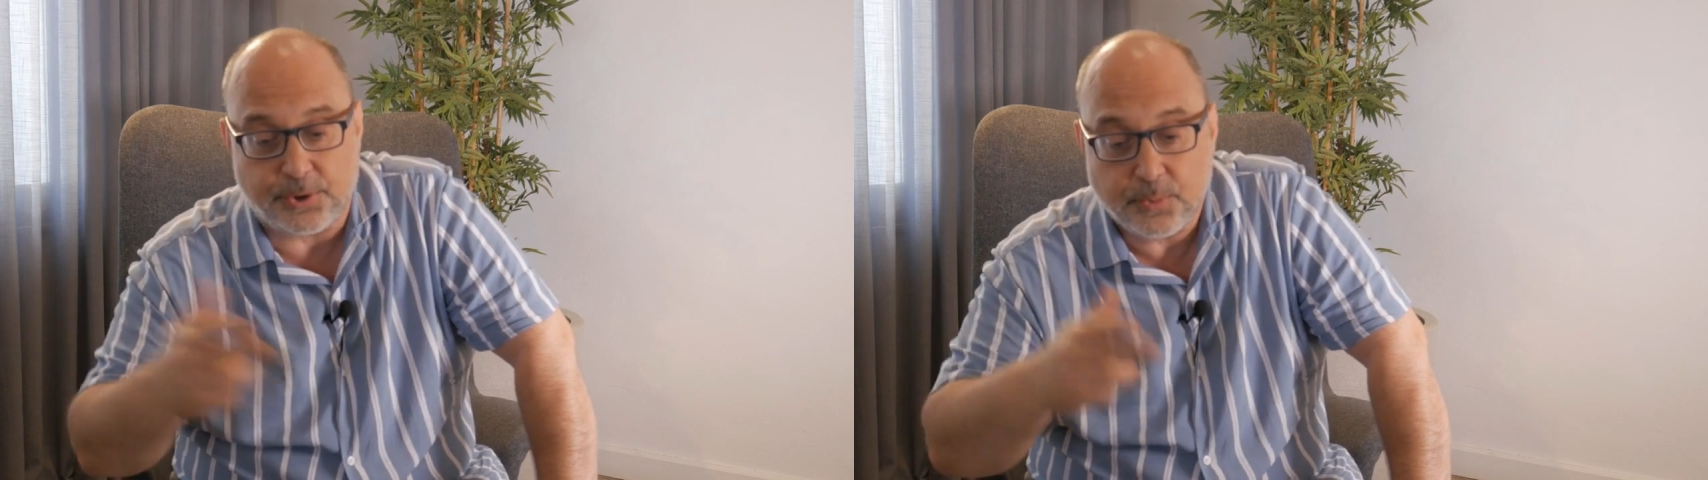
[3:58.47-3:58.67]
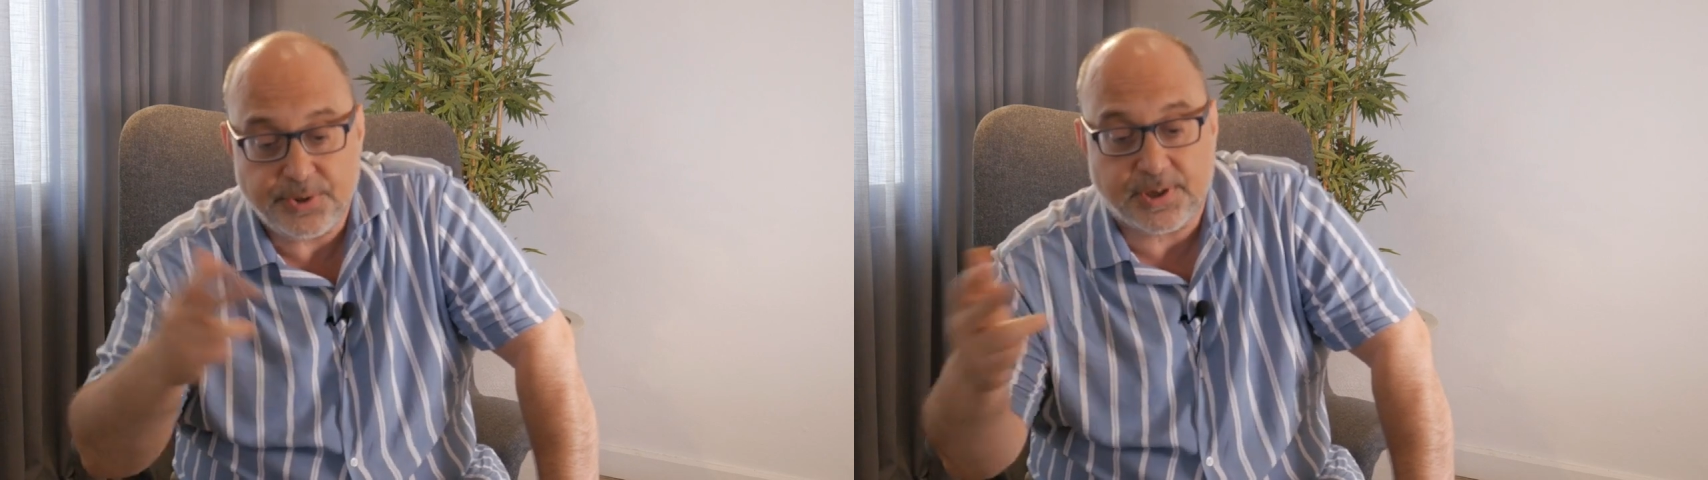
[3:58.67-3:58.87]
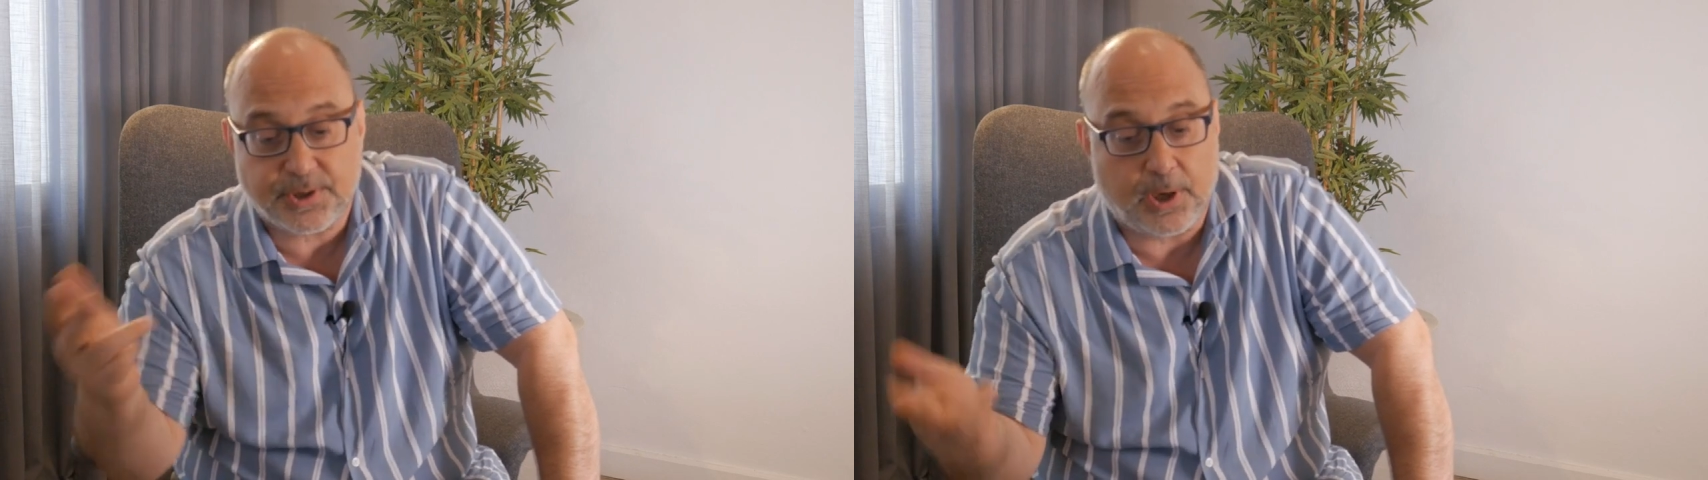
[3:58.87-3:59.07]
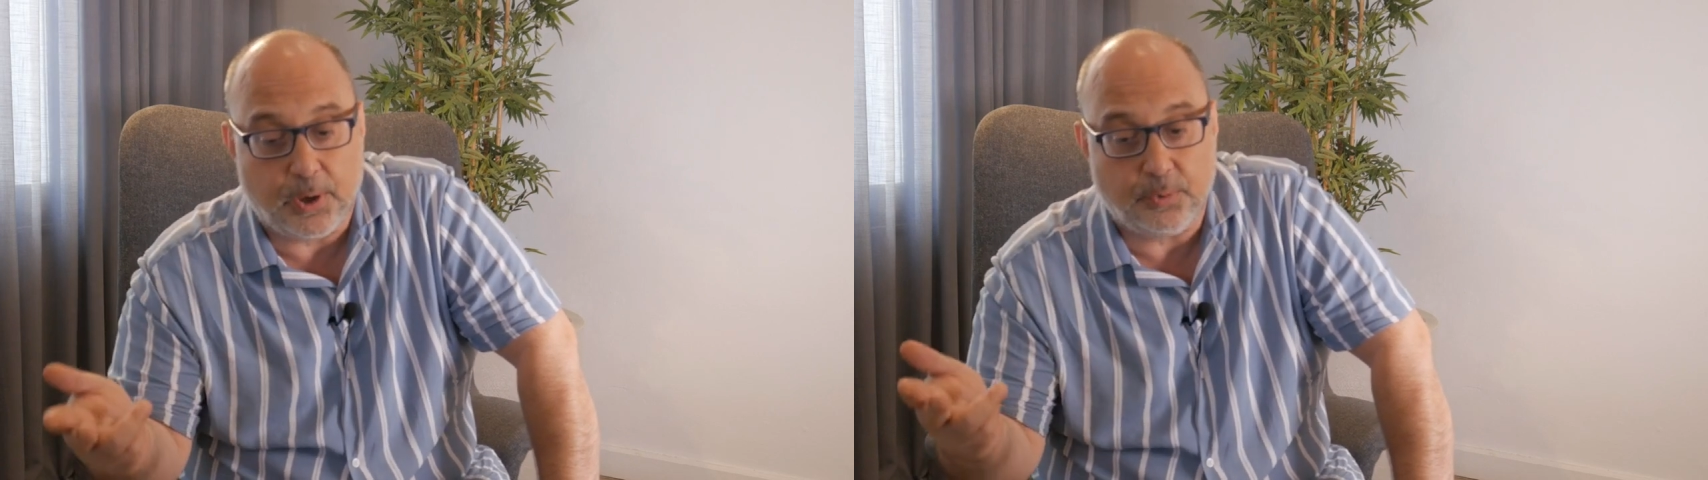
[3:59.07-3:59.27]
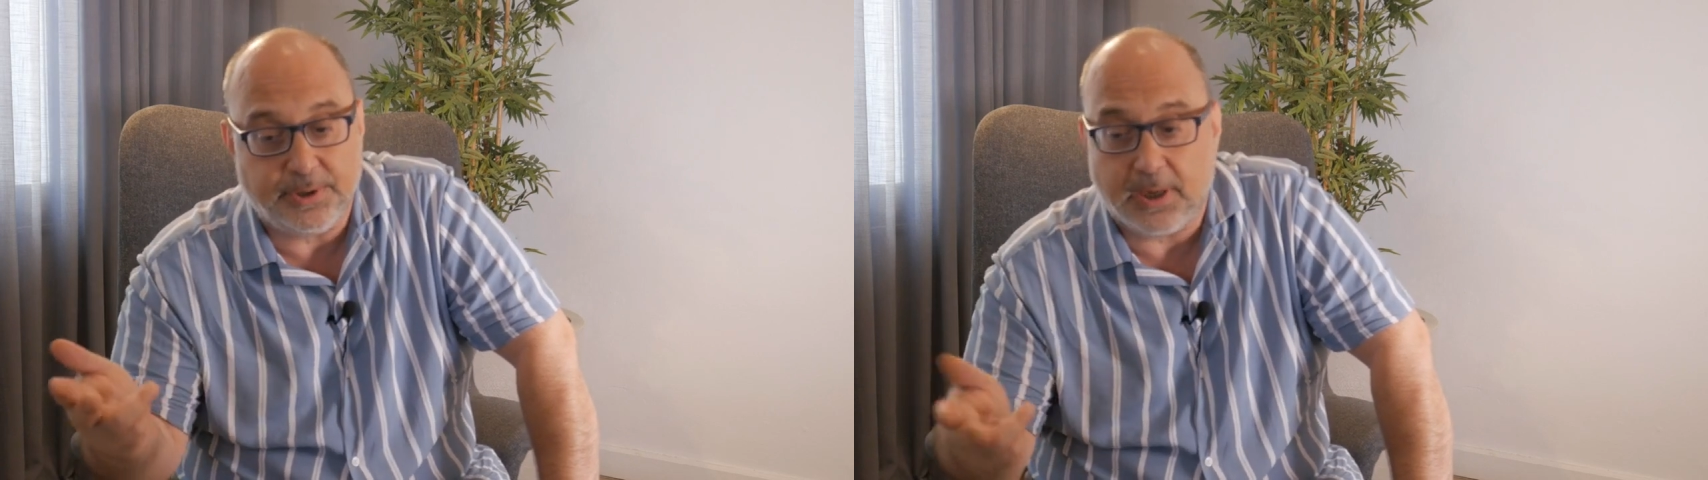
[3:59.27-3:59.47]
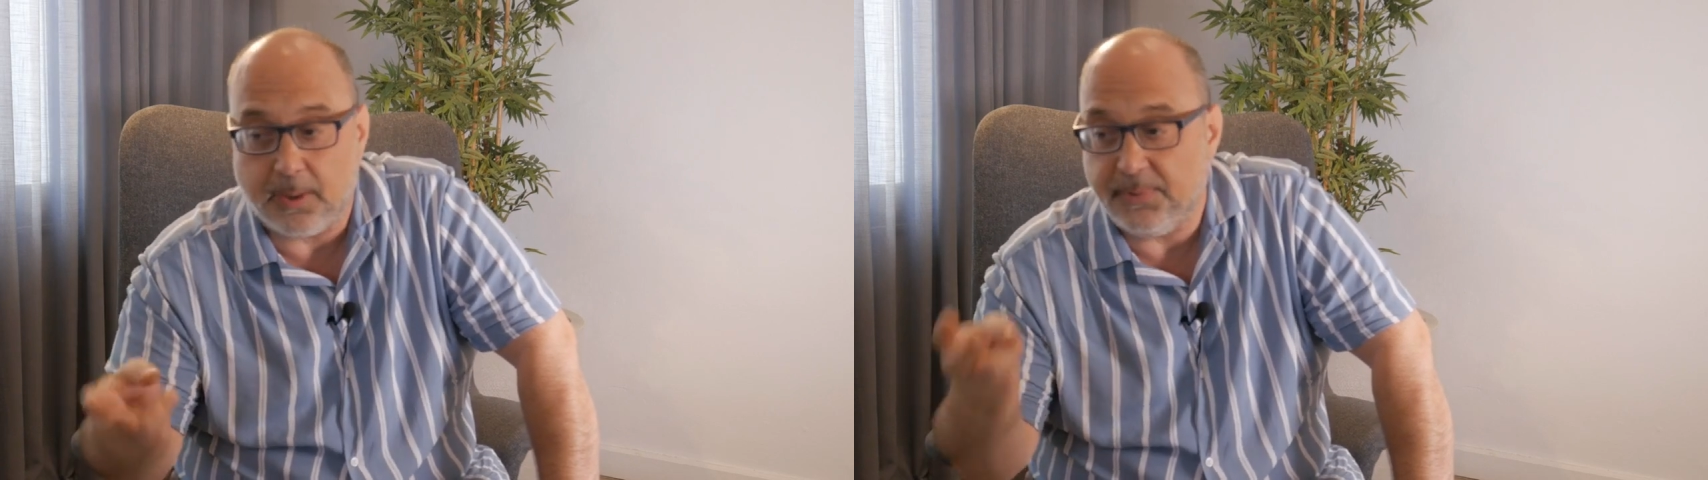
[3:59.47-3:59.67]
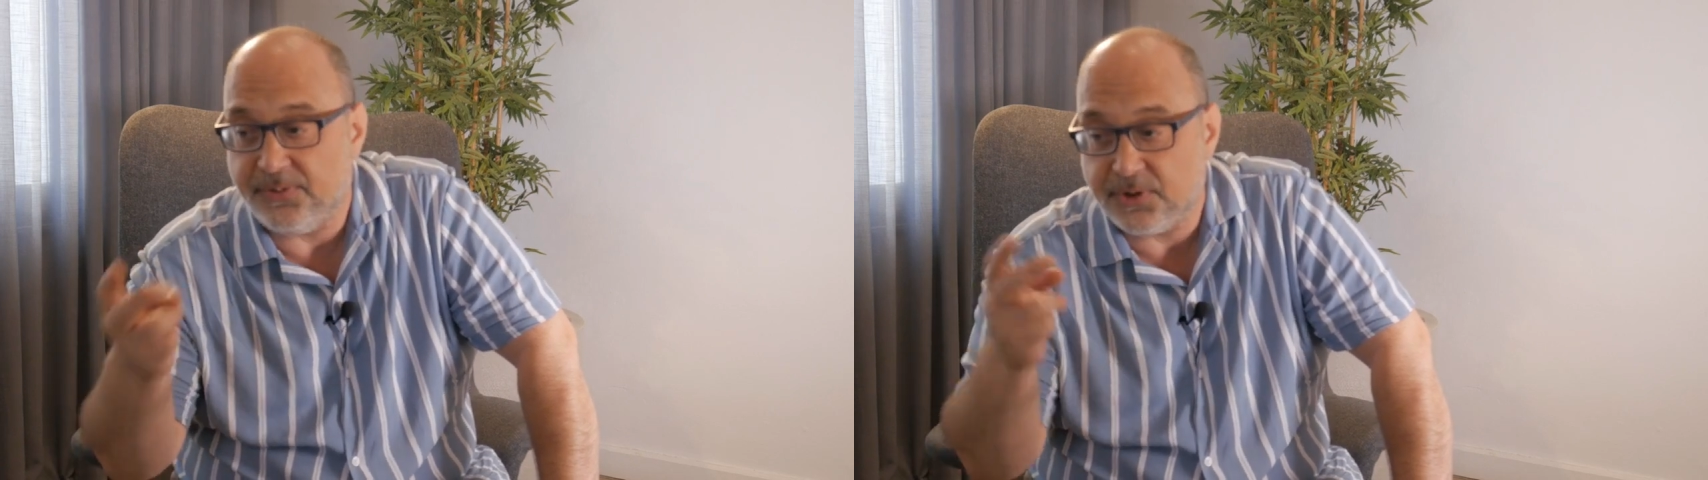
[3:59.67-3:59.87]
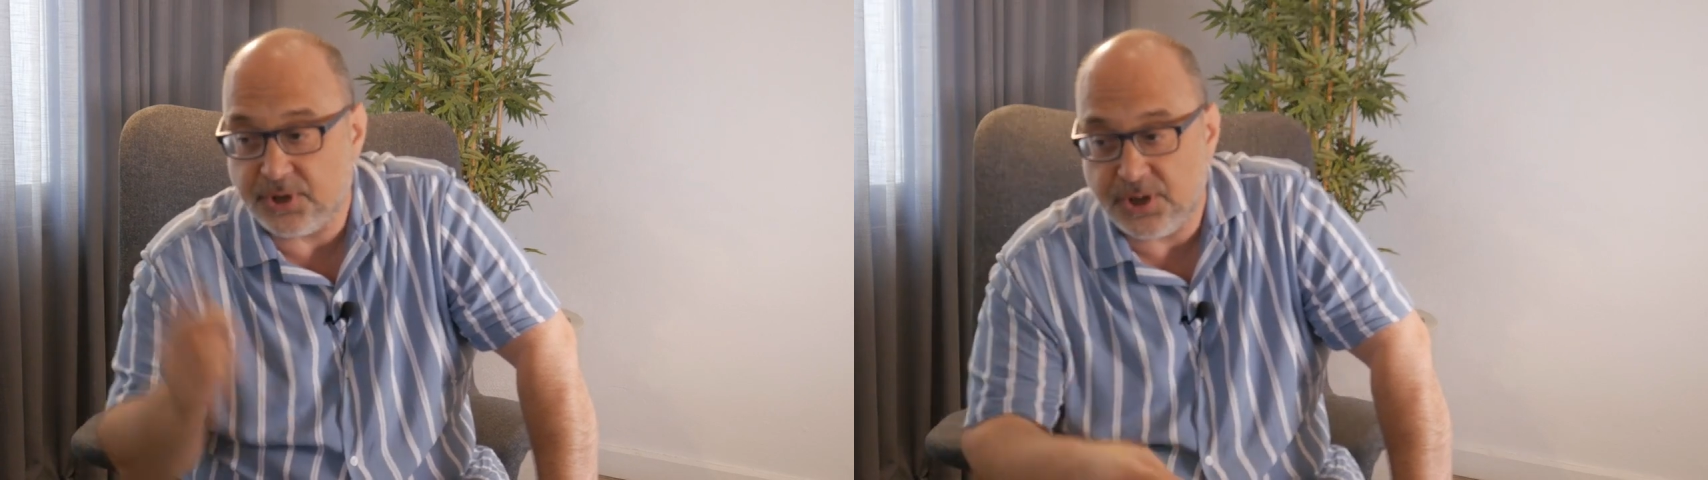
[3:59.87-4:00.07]
who's excluding can be
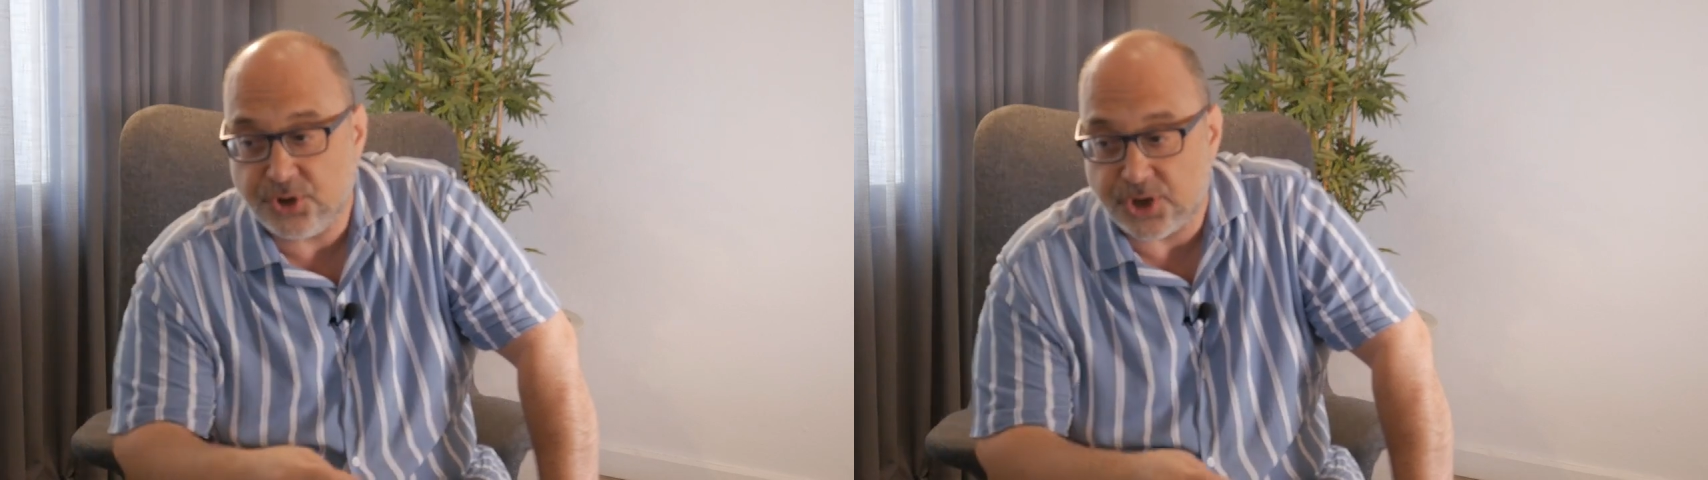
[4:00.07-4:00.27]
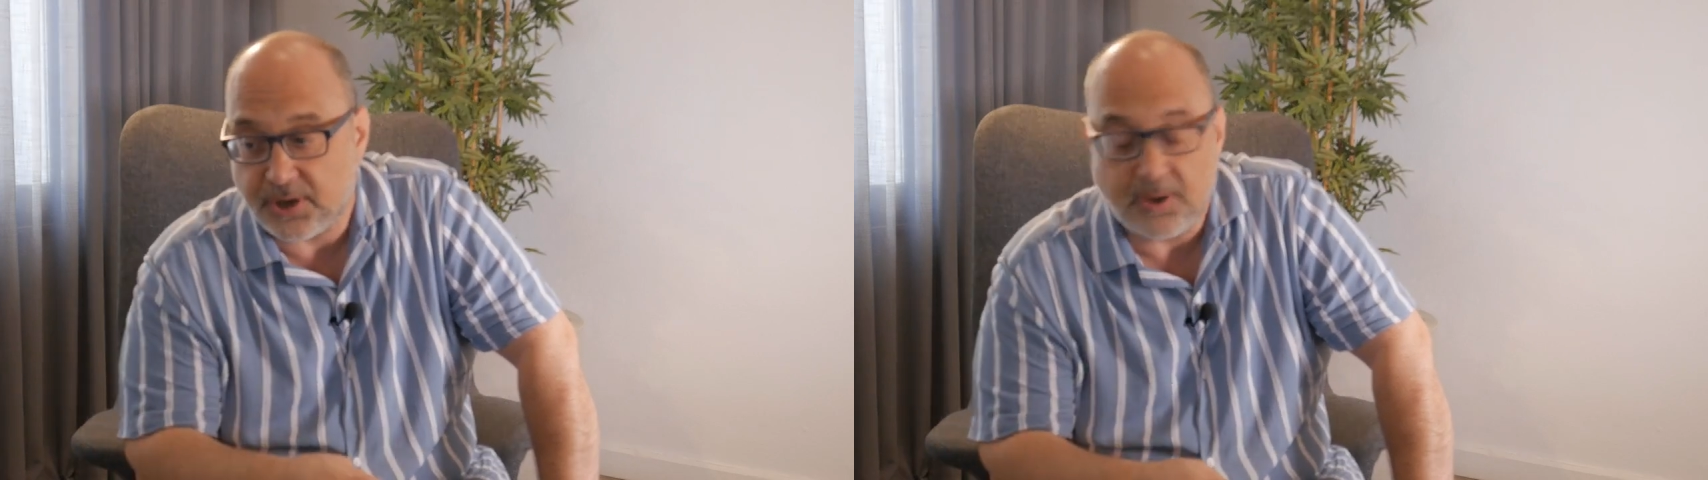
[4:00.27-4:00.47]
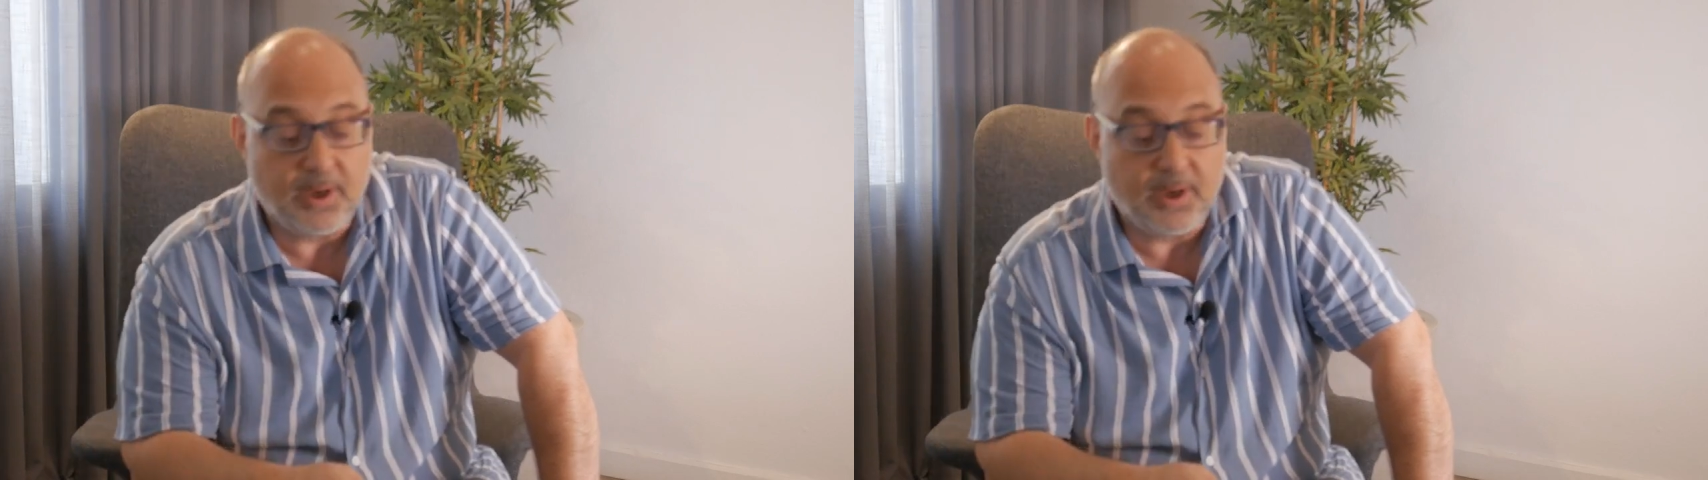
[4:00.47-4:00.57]
the teacher